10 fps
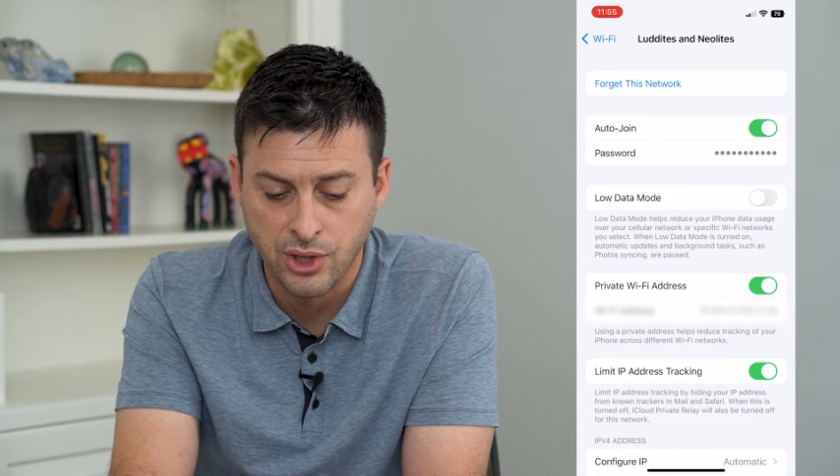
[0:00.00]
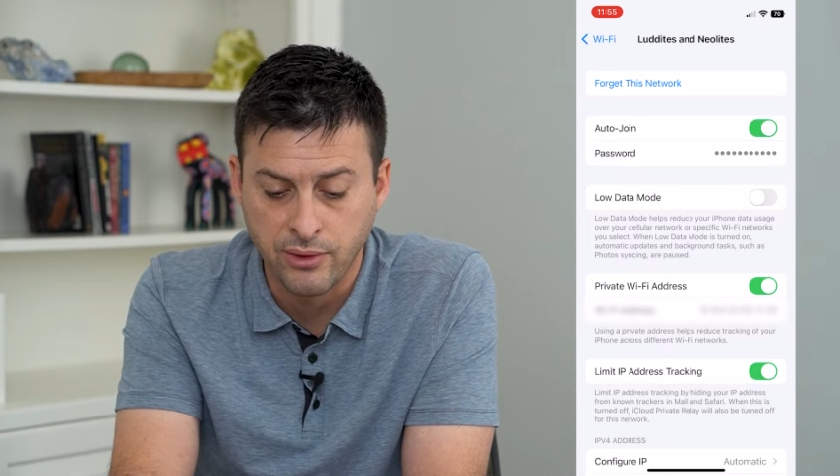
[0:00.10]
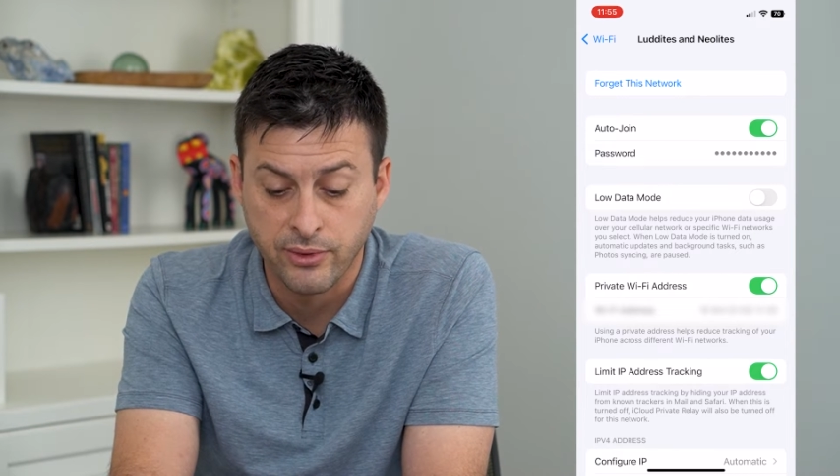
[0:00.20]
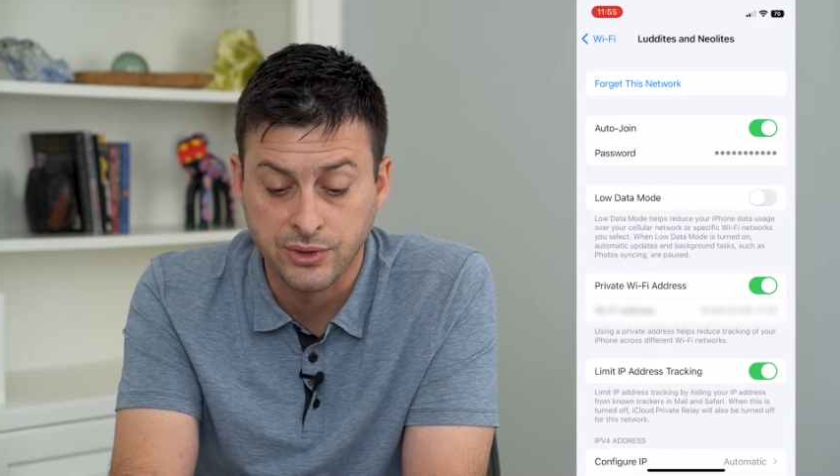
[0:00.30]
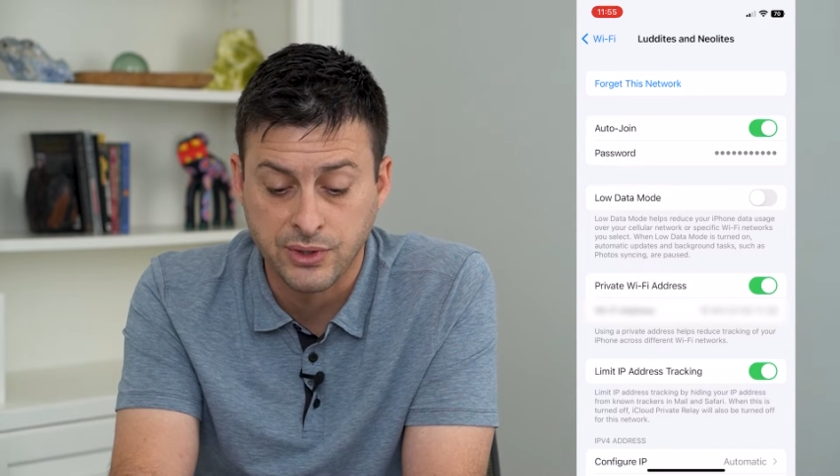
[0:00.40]

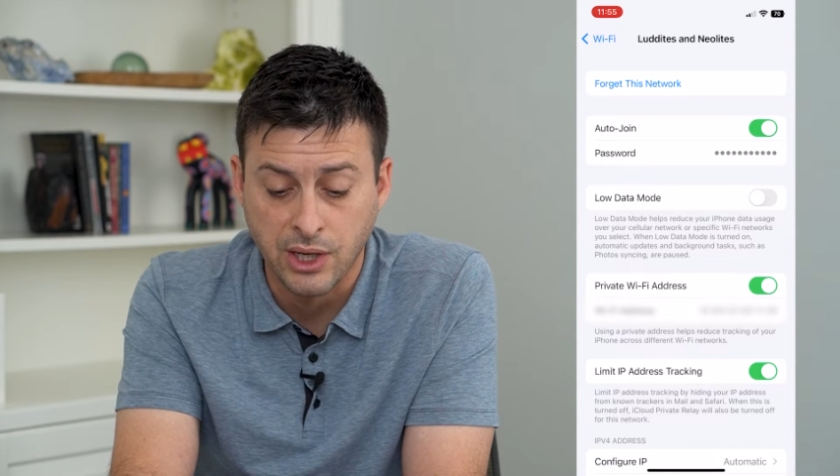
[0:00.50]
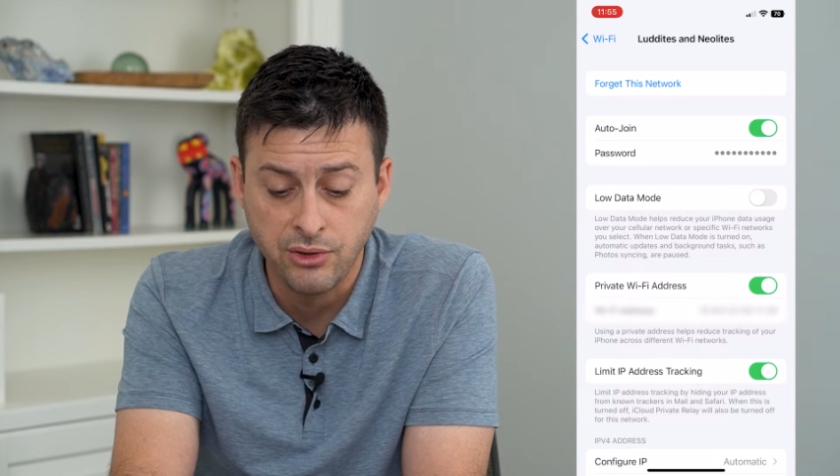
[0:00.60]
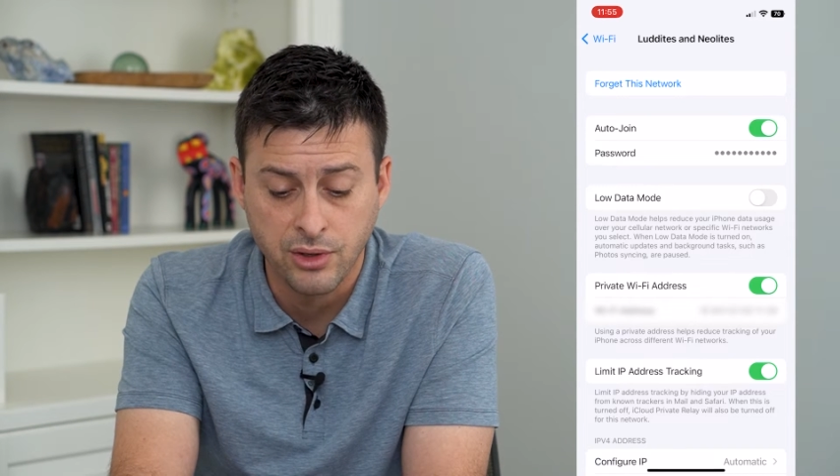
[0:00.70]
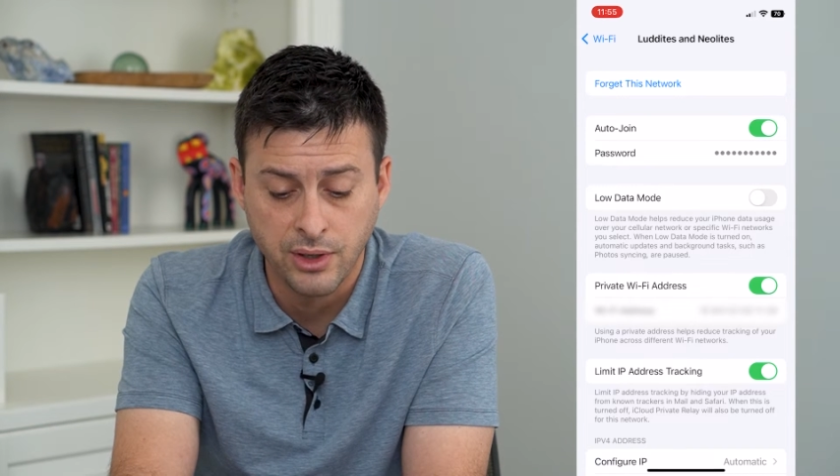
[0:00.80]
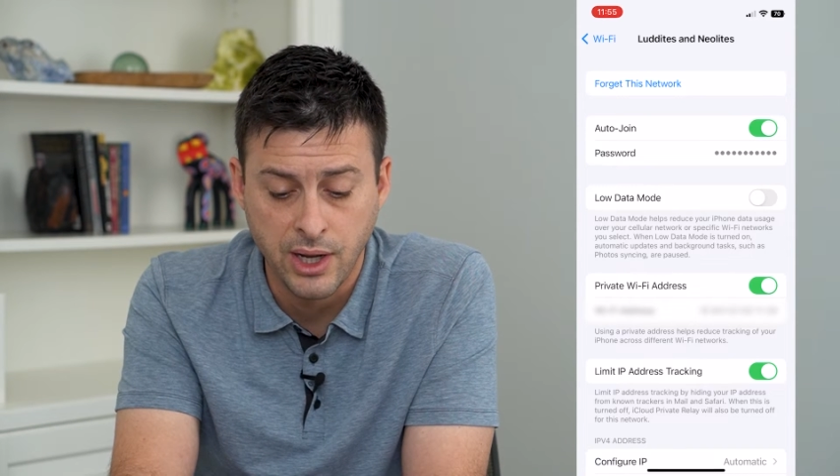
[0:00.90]
over
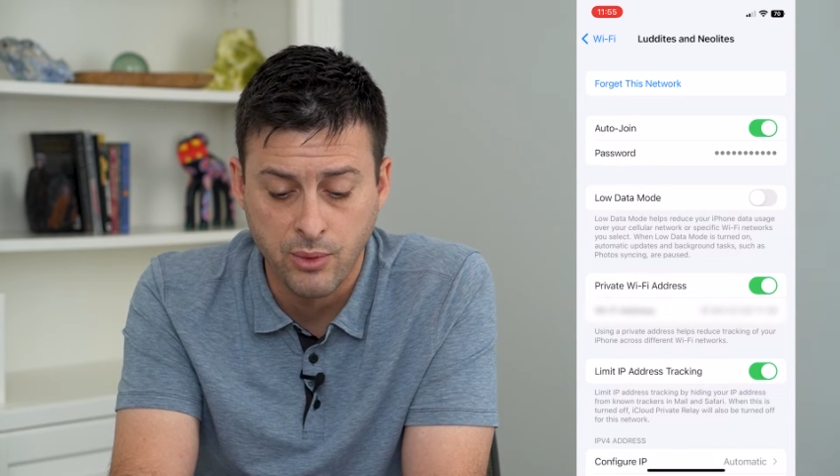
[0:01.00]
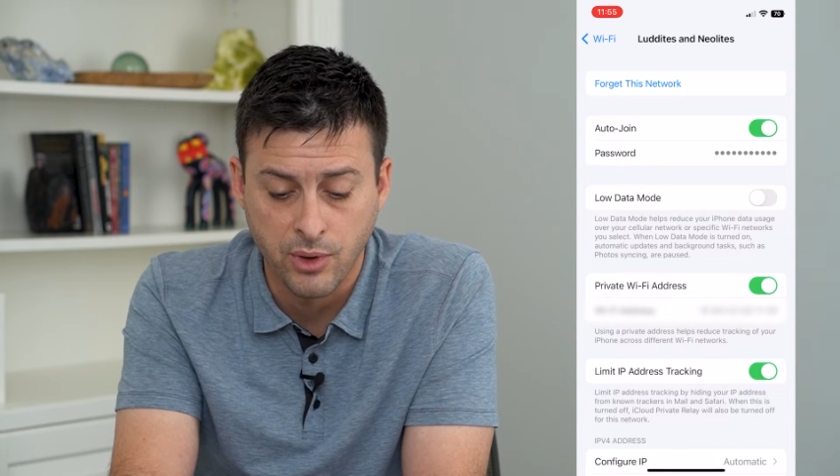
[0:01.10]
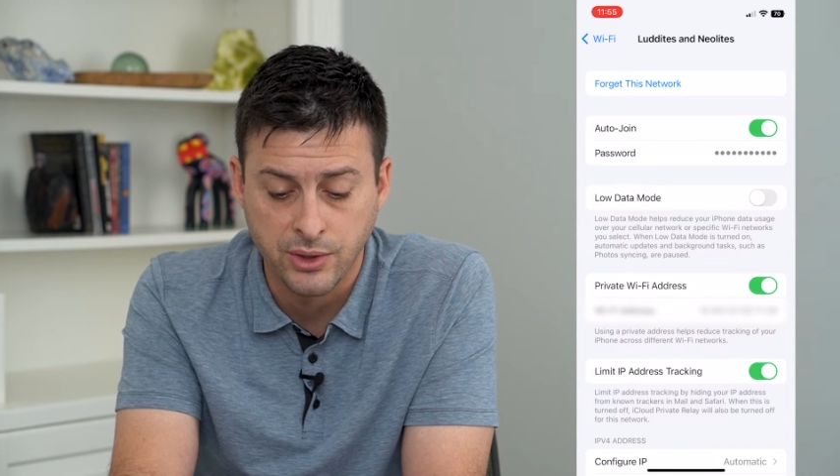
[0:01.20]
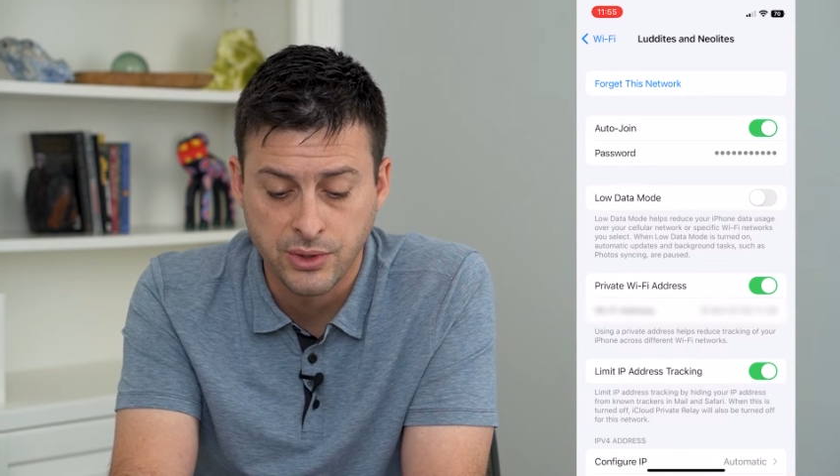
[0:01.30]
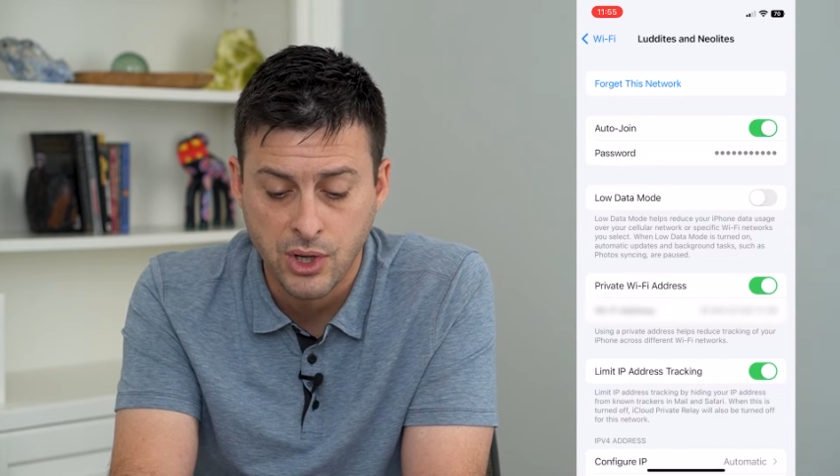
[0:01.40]
cellular
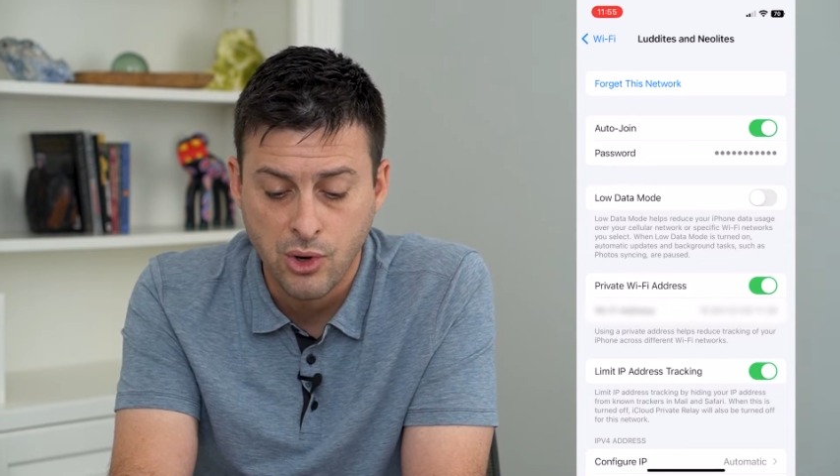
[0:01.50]
networks